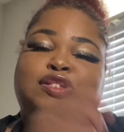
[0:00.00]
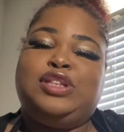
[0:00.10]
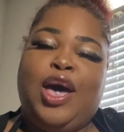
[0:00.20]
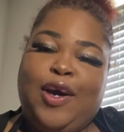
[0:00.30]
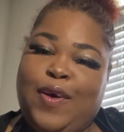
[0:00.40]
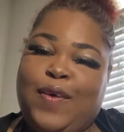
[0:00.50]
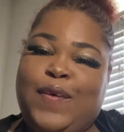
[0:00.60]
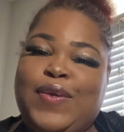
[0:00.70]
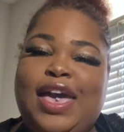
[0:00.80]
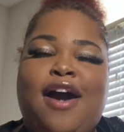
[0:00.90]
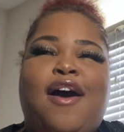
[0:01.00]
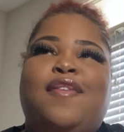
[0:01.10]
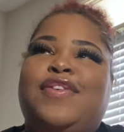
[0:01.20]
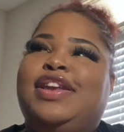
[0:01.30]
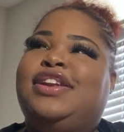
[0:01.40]
So, y'all
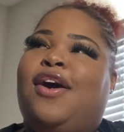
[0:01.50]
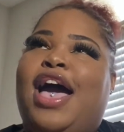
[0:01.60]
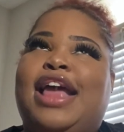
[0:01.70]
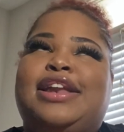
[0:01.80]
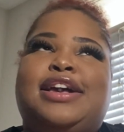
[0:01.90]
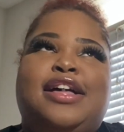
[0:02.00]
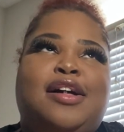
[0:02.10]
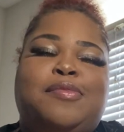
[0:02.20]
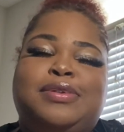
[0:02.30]
already know I had to come